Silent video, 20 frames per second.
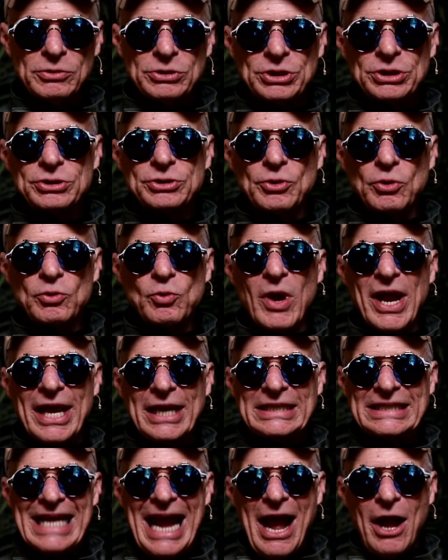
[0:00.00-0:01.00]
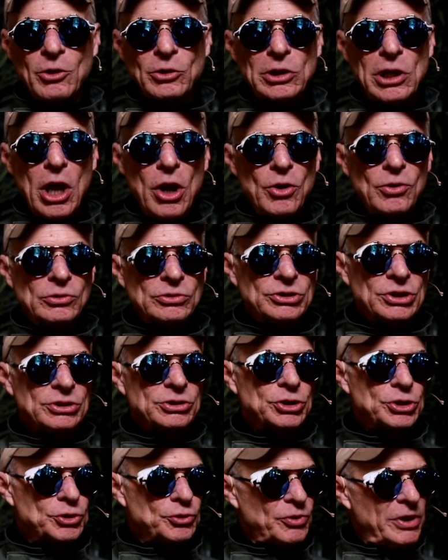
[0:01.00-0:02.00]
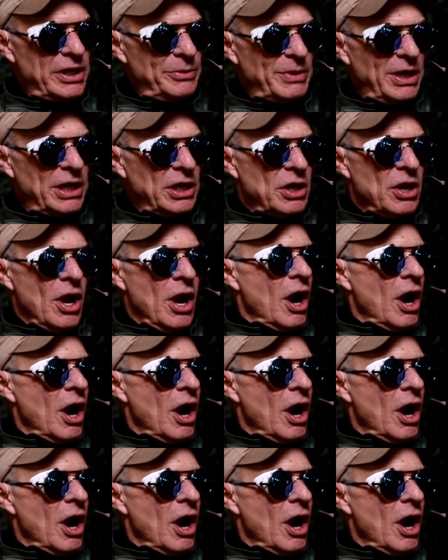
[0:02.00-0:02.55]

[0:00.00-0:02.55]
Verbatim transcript: just the way downloads and streaming